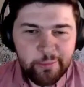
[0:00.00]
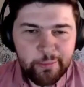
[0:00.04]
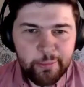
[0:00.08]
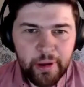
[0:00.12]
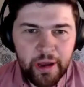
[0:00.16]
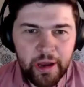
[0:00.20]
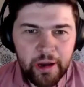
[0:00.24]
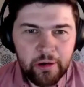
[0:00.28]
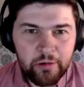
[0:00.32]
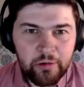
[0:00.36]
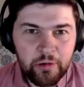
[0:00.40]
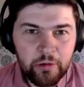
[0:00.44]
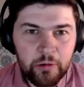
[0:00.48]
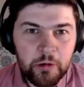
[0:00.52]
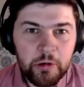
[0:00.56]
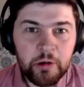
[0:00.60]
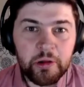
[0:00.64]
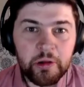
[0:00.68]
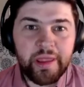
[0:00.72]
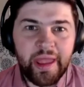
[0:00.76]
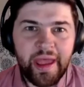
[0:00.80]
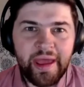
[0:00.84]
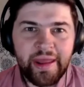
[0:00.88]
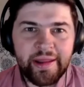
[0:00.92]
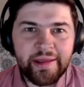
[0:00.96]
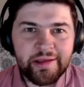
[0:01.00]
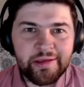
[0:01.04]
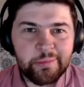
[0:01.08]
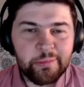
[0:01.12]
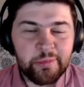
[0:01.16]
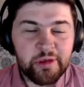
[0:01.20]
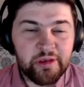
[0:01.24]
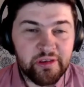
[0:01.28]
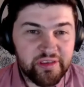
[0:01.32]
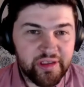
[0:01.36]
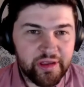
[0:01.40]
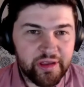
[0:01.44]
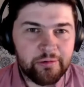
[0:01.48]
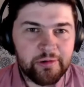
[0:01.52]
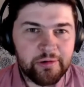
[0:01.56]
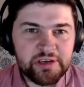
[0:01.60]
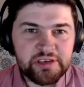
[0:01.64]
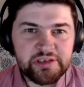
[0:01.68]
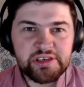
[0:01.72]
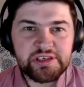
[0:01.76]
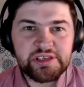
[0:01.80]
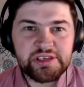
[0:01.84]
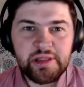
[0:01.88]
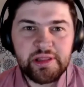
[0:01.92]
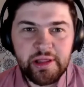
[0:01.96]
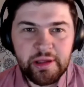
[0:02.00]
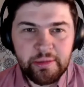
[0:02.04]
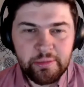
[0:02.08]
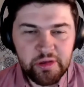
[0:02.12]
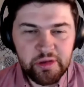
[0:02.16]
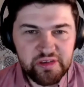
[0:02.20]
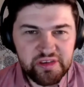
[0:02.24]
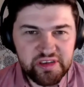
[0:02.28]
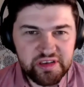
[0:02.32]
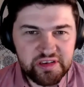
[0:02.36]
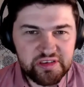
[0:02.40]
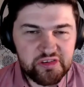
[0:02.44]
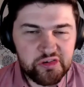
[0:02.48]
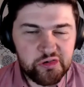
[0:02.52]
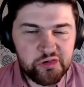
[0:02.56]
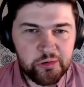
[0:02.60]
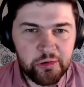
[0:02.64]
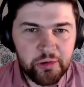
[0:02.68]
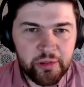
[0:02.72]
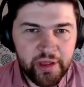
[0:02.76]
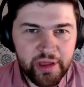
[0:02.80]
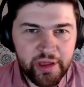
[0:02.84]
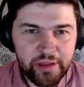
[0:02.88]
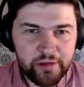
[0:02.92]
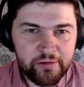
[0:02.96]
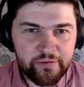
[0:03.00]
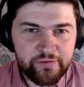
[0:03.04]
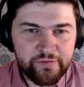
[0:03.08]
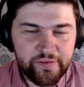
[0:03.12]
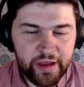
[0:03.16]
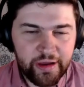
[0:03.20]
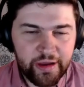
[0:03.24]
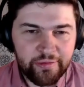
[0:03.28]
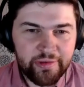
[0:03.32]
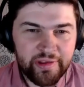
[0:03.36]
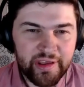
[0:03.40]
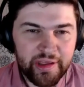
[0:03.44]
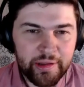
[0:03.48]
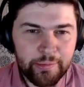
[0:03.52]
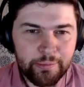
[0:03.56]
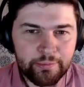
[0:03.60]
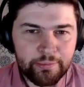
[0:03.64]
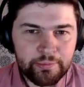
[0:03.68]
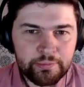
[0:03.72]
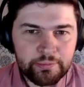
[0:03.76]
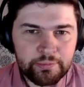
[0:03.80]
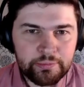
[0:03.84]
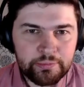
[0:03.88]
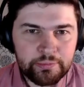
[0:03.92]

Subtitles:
about organic music, which is the music school that you founded?